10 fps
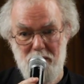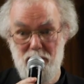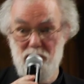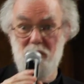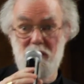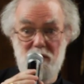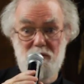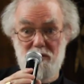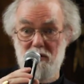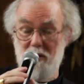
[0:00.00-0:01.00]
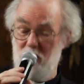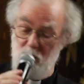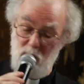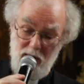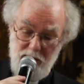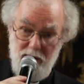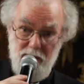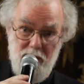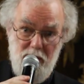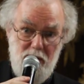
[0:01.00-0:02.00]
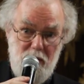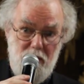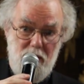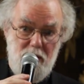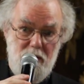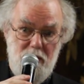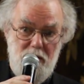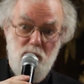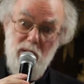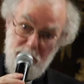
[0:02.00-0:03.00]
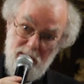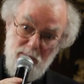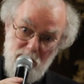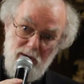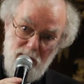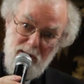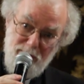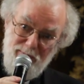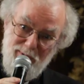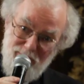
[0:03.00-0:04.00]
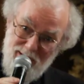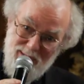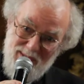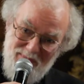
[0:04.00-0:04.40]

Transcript: But as I hinted a little while ago, you get by with a little help from your friends.